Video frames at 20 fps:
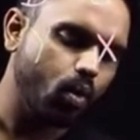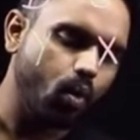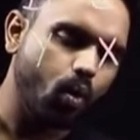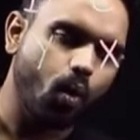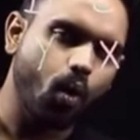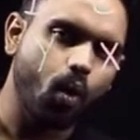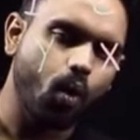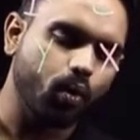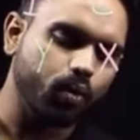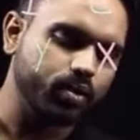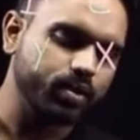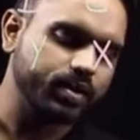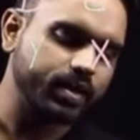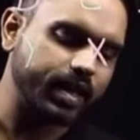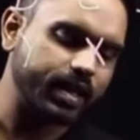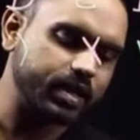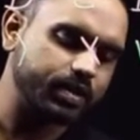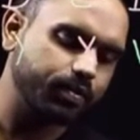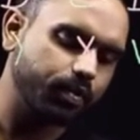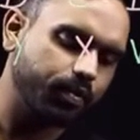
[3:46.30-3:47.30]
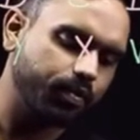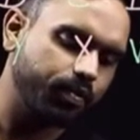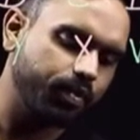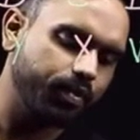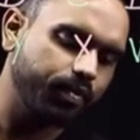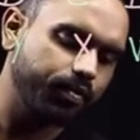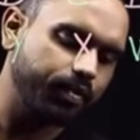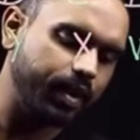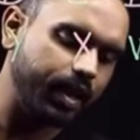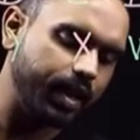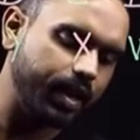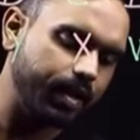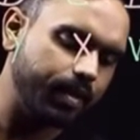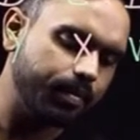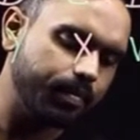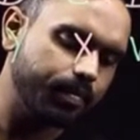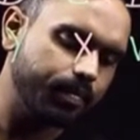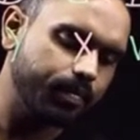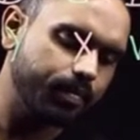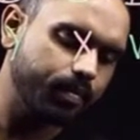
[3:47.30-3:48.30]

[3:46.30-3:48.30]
O stands for 15,